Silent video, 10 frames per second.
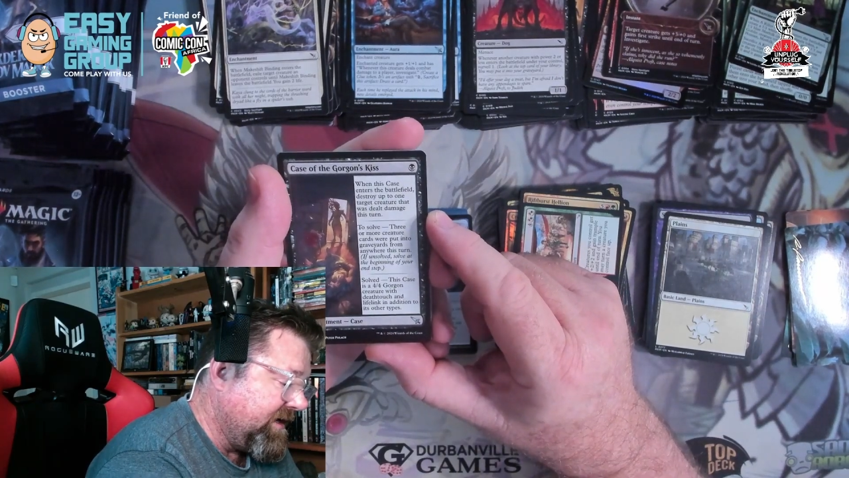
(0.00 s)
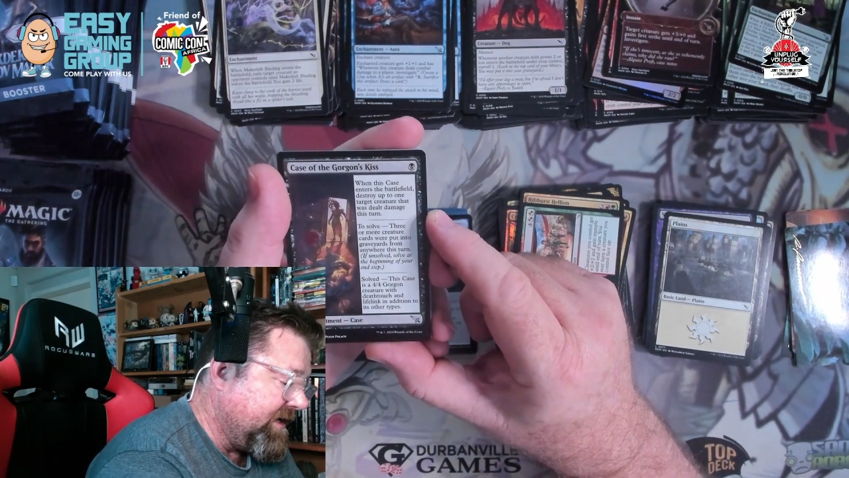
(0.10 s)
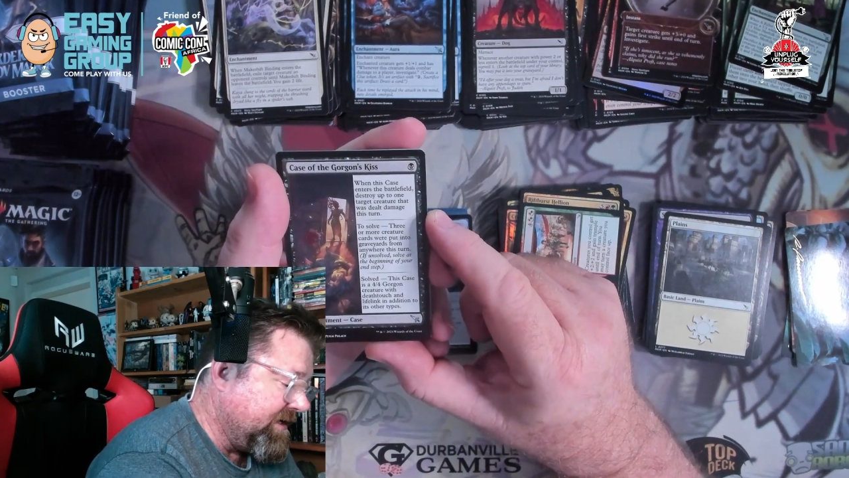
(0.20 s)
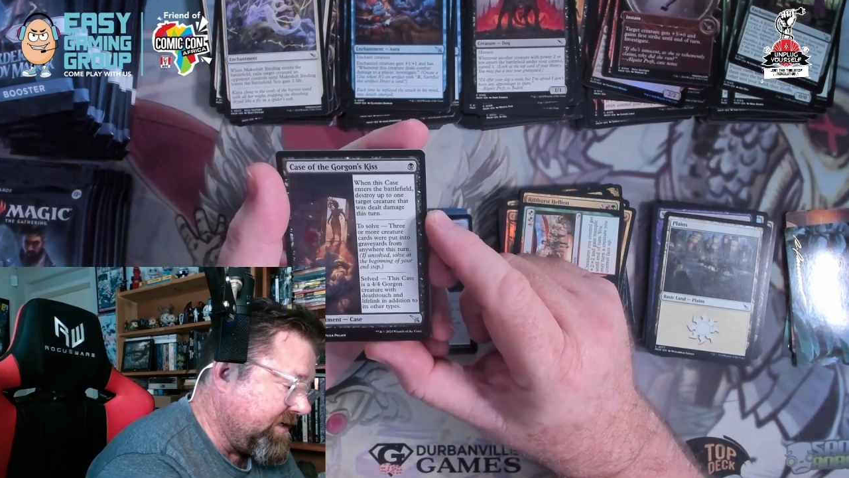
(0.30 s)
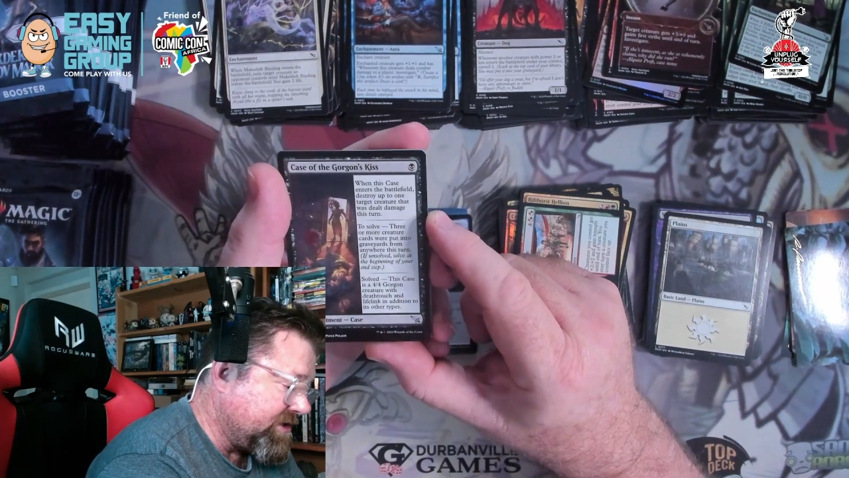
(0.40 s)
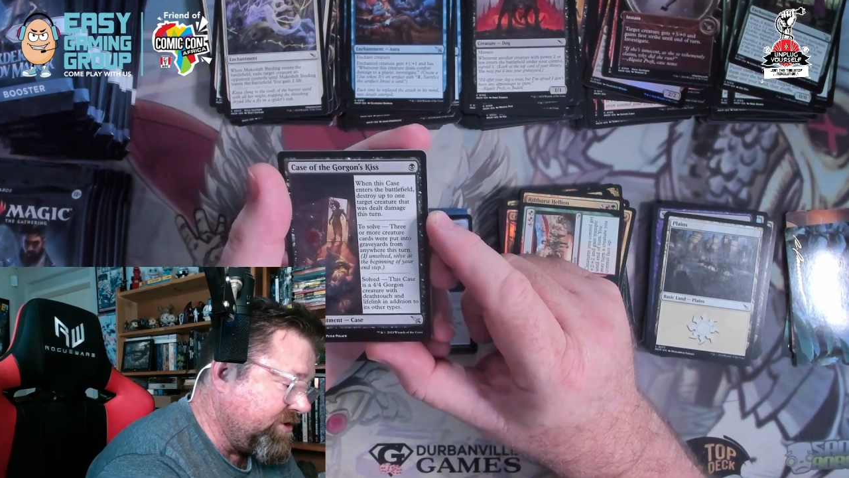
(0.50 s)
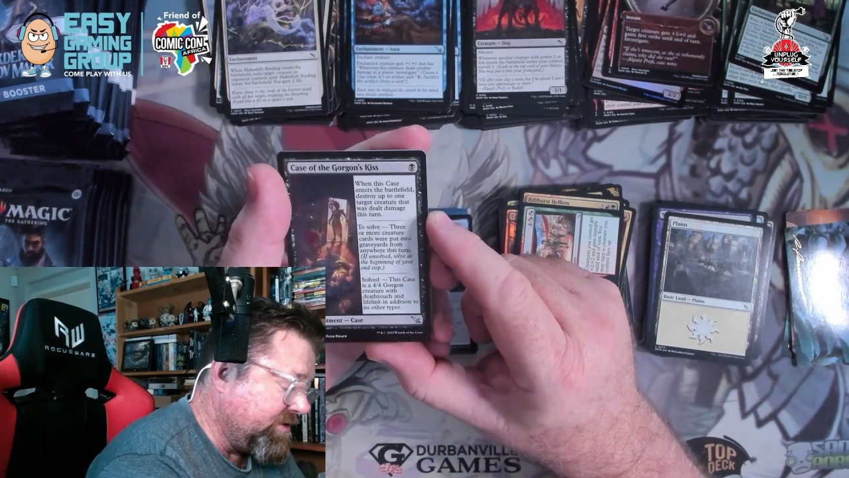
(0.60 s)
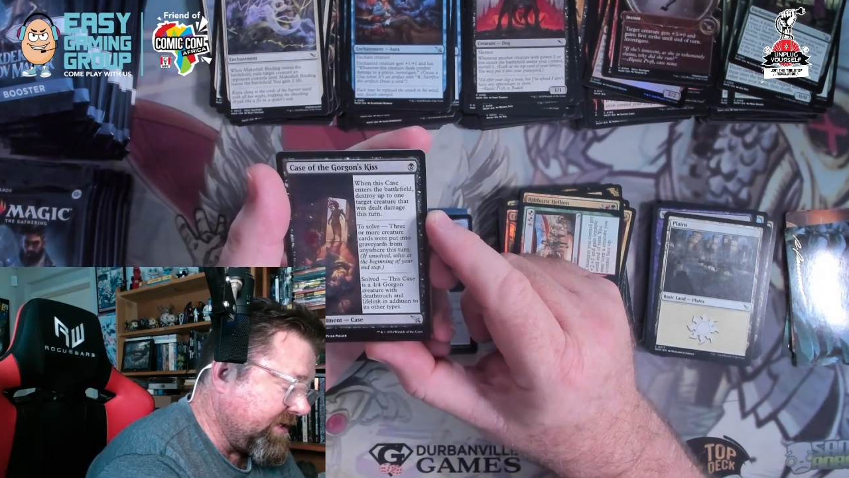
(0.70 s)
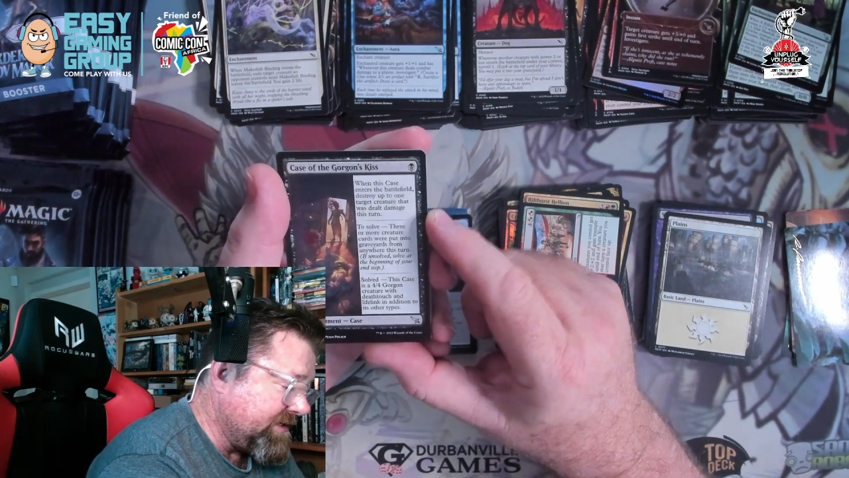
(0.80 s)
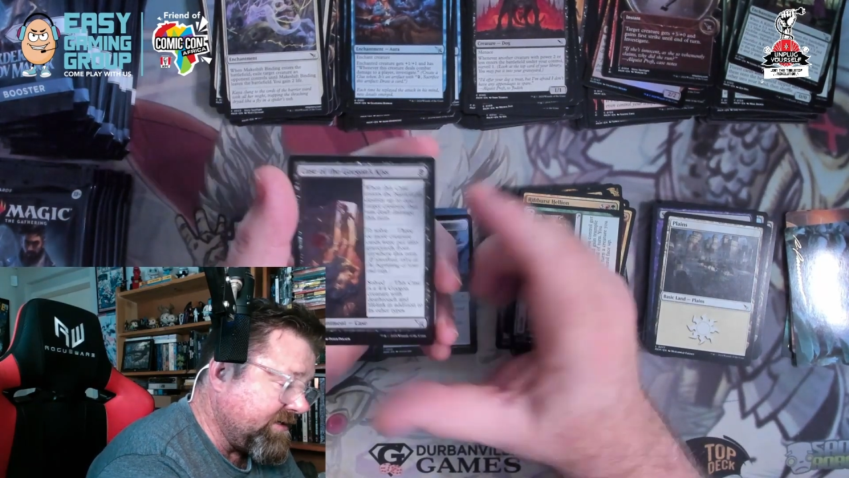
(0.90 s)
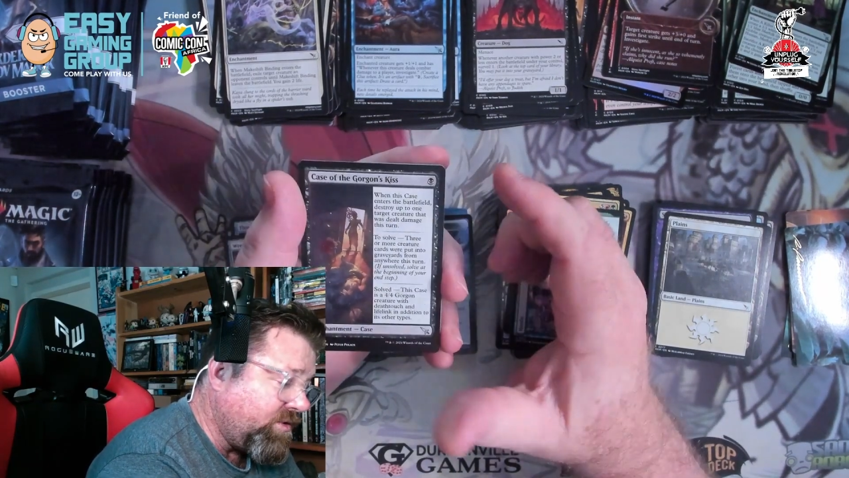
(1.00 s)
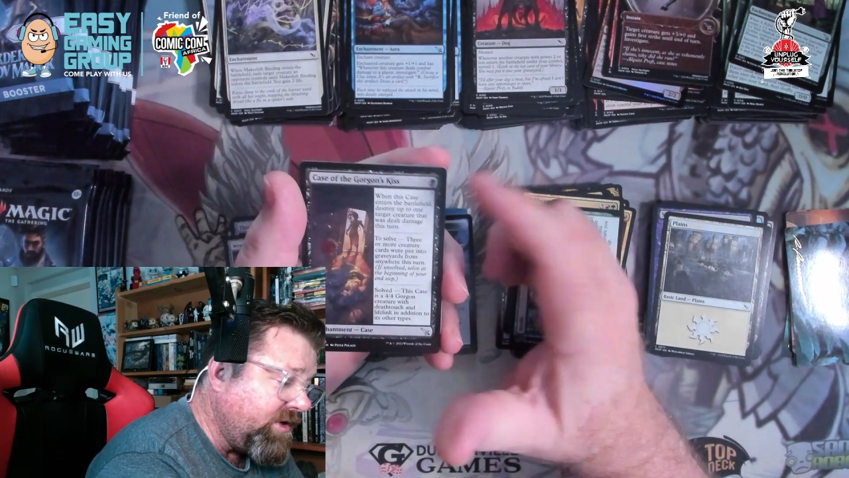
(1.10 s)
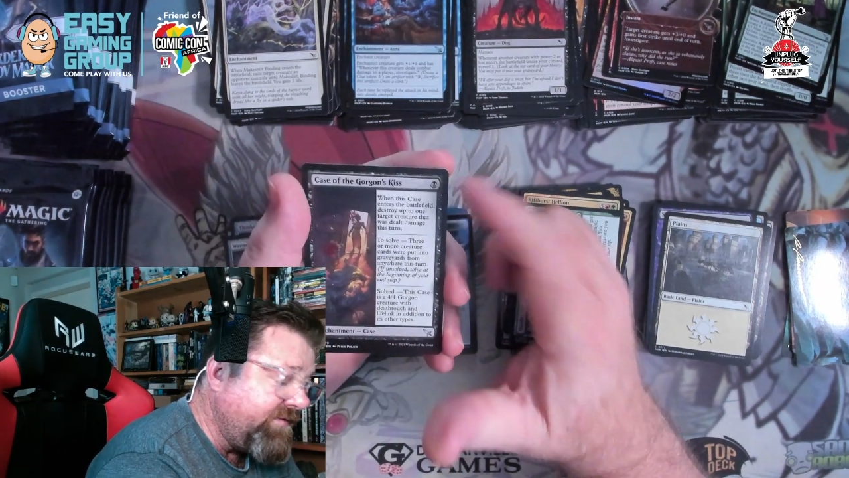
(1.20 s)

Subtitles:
In addition to that, all of